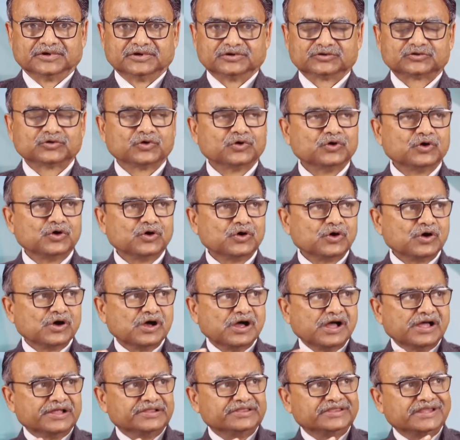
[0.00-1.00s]
So,
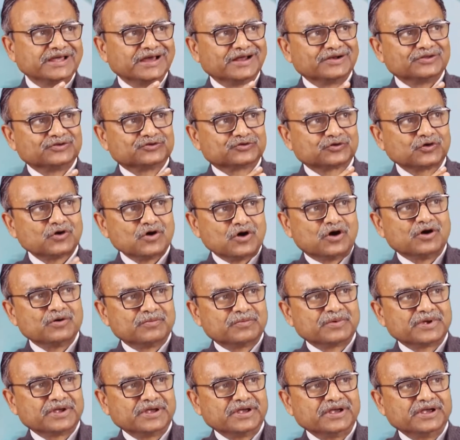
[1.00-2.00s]
their
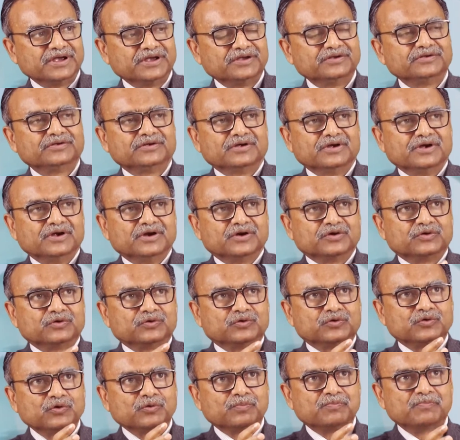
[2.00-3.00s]
job is
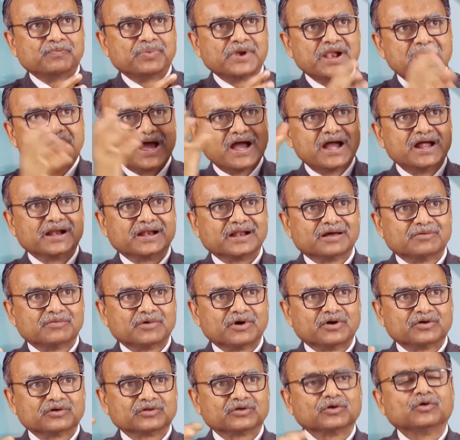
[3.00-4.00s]
to plan
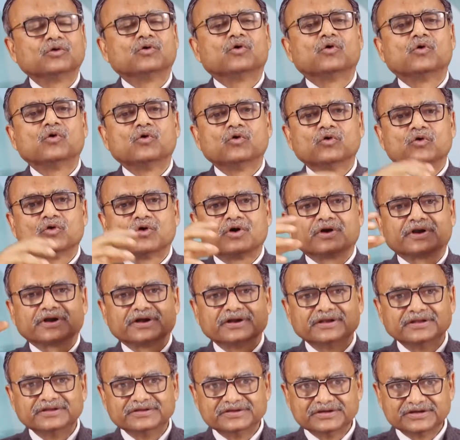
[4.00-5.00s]
about the whole
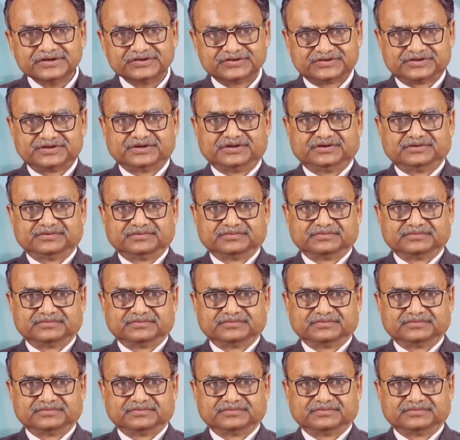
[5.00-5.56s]
organization.